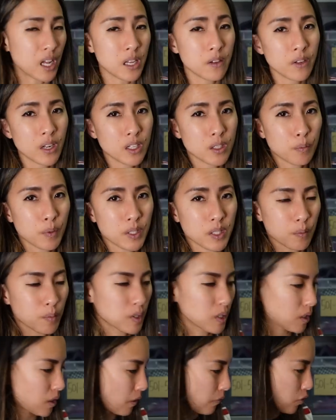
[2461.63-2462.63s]
I even had to put some
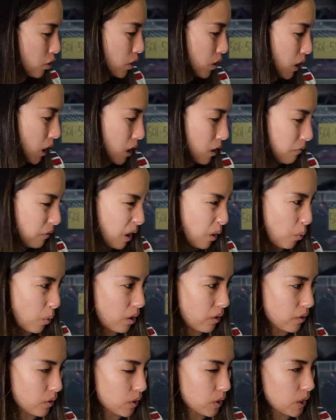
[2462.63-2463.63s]
stuff just kind of like where
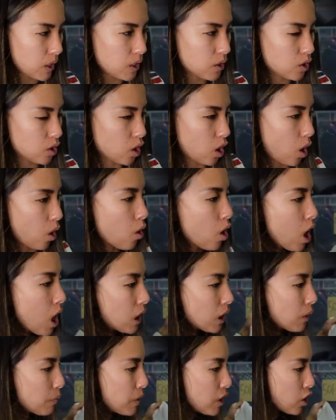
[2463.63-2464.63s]
the seats go.
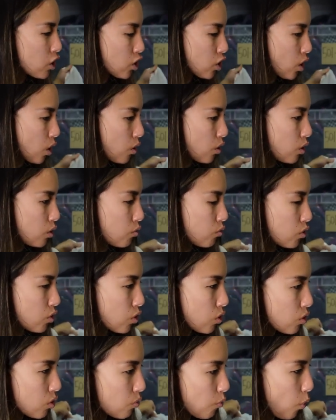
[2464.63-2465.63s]
Let me show you
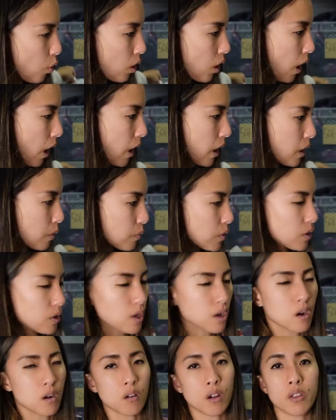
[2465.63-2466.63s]
2 more items
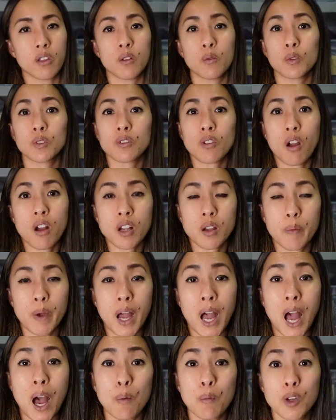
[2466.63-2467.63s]
though, and then we'll talk
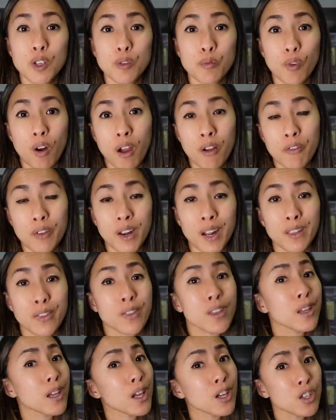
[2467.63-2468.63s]
about how much profit I
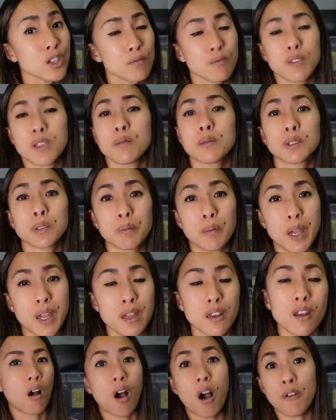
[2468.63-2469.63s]
think I should be able to
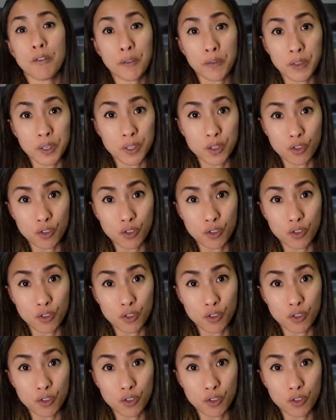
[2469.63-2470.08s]
make off of these